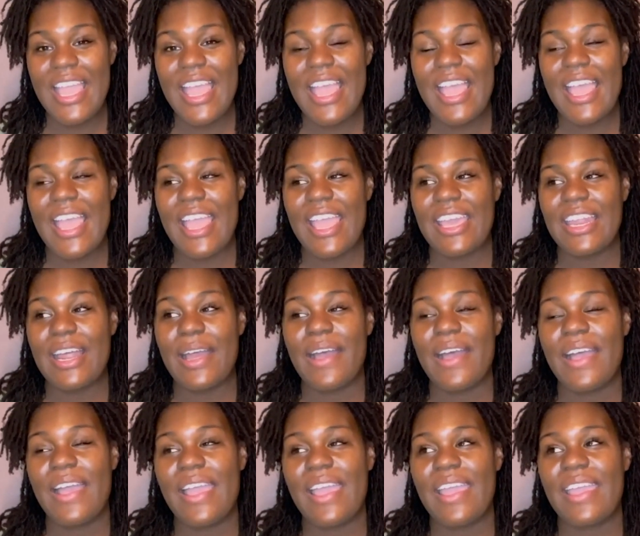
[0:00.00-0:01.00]

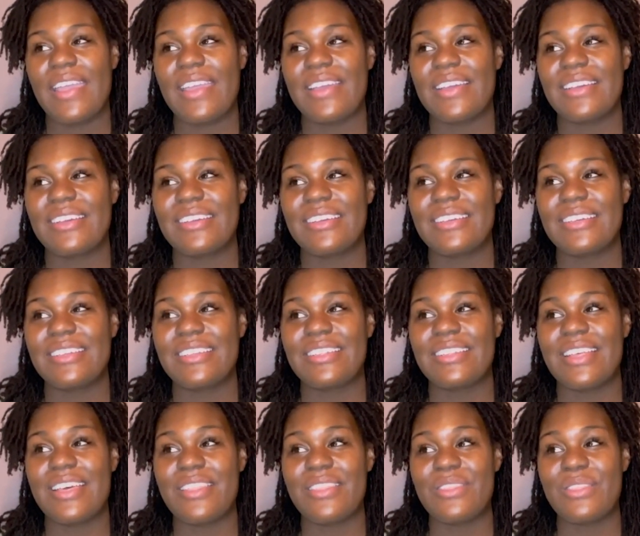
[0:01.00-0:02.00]

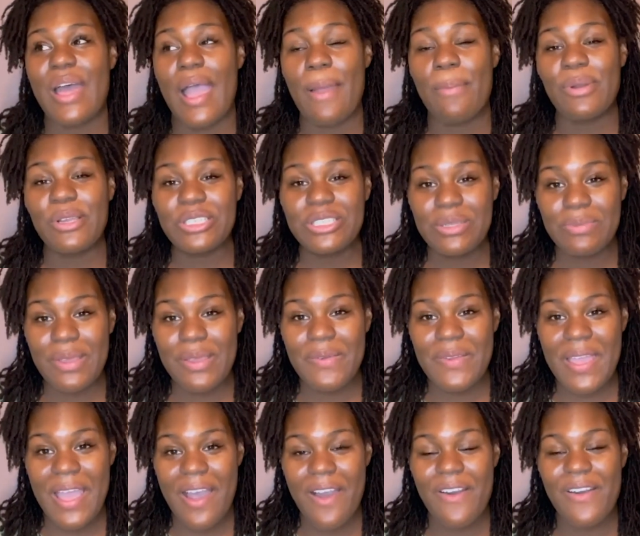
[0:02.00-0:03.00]
And I pushed the
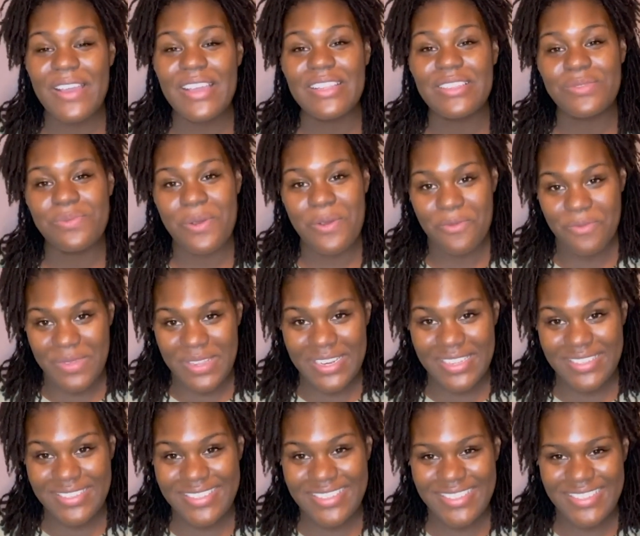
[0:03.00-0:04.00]
baby out in 12
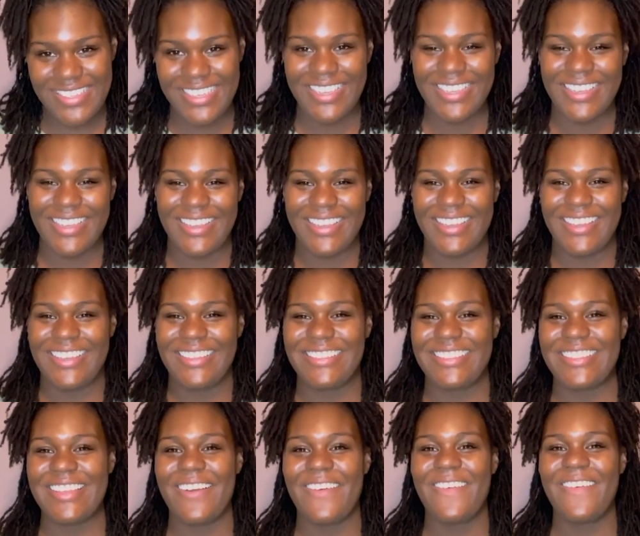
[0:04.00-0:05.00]
minutes. And
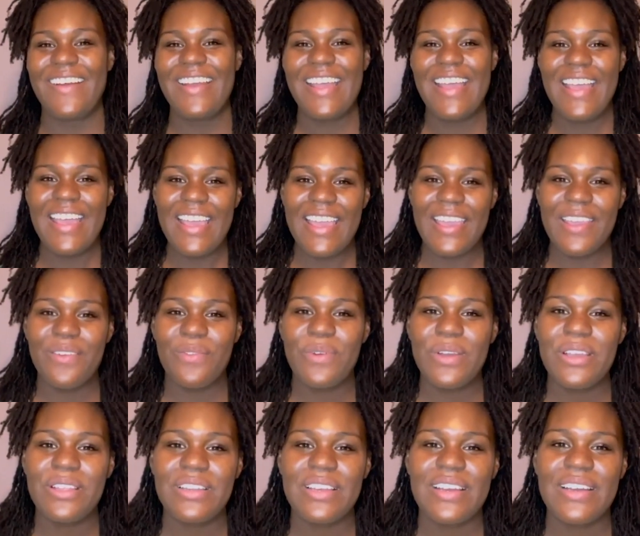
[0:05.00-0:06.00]
so it
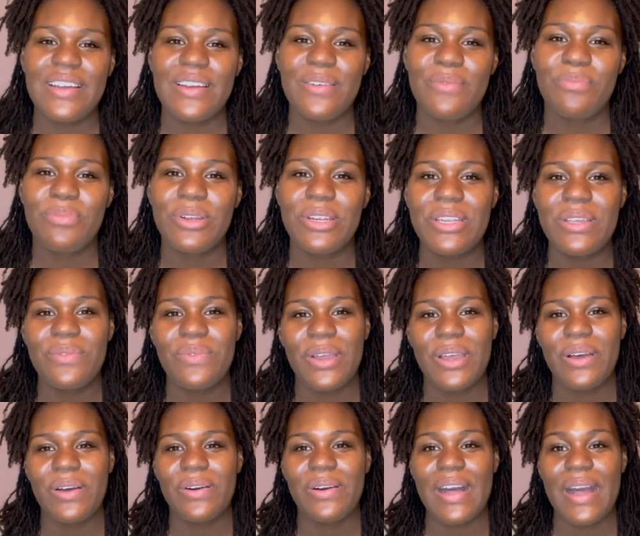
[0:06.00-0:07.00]
went pretty
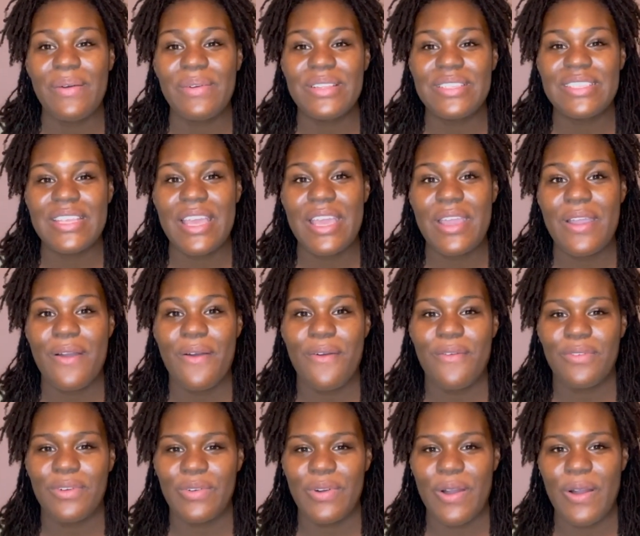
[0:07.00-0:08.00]
well, I would say,
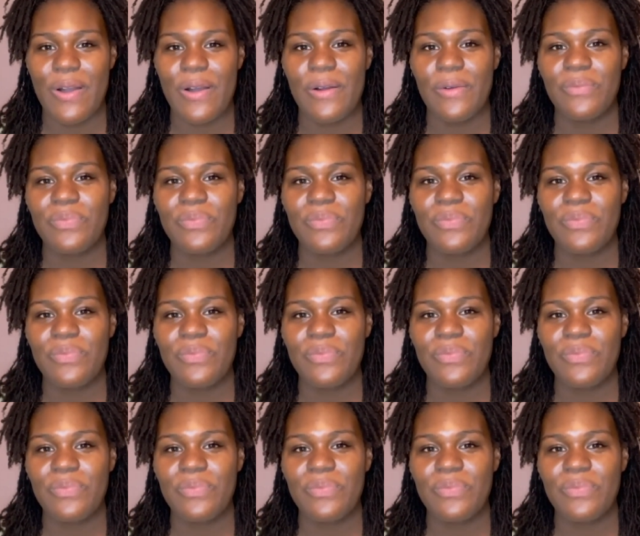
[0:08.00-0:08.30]
overall.